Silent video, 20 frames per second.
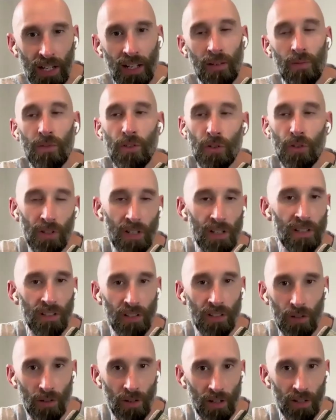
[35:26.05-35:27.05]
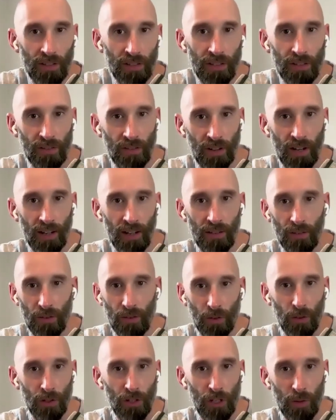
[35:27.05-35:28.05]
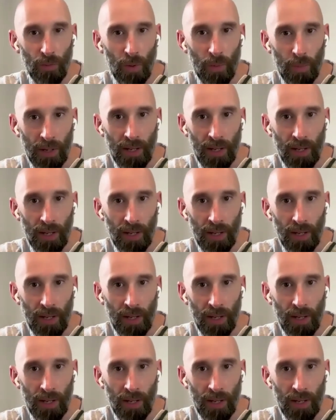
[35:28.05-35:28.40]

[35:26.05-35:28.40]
I'm sure there's nuance, right? We're all human